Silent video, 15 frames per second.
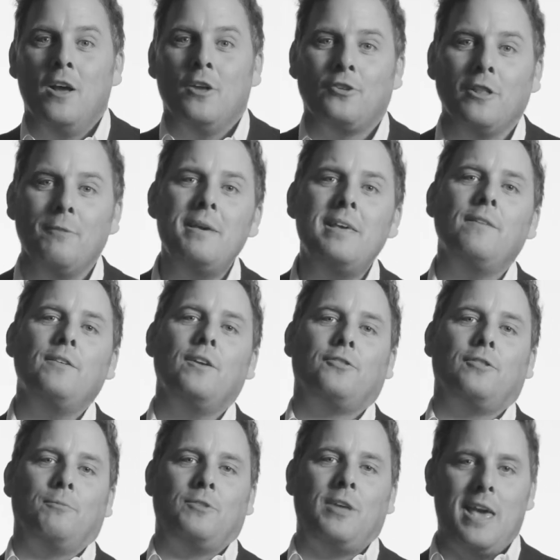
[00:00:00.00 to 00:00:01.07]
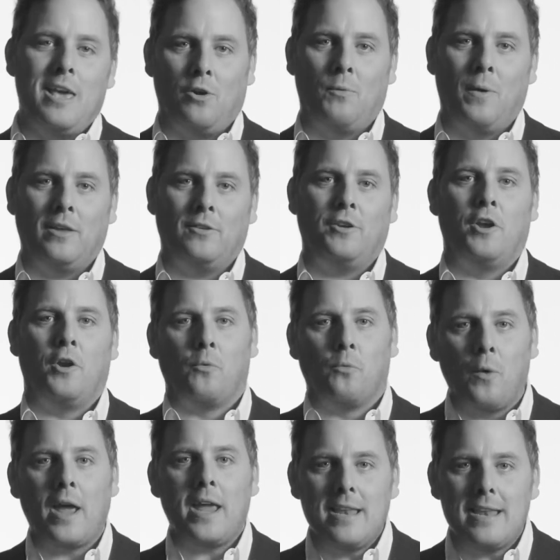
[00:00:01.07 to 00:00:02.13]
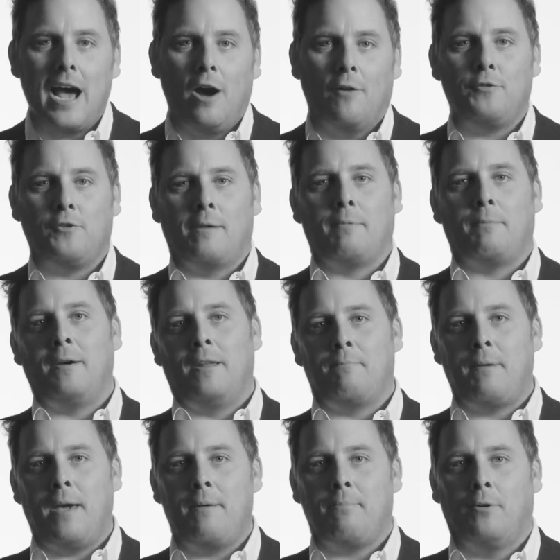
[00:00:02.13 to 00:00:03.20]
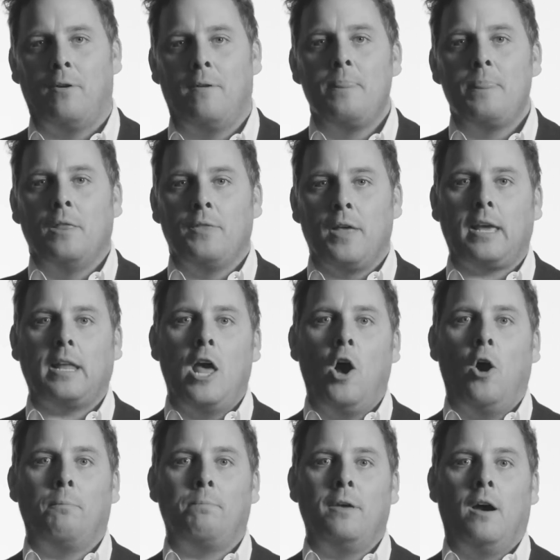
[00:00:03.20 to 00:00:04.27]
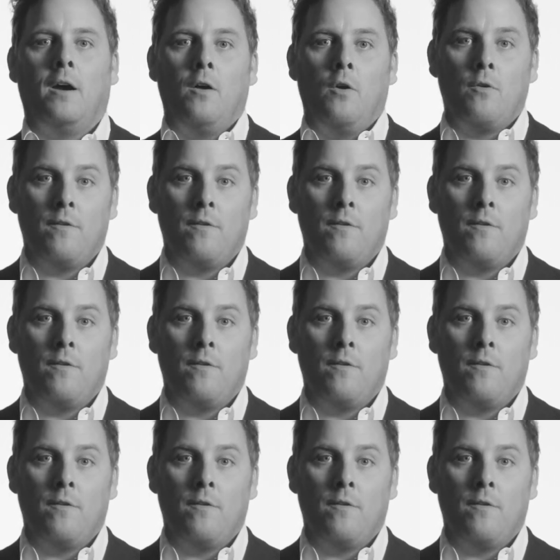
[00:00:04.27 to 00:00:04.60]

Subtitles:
So let me give you some takeaways here right now if you grab a pen and paper that can help you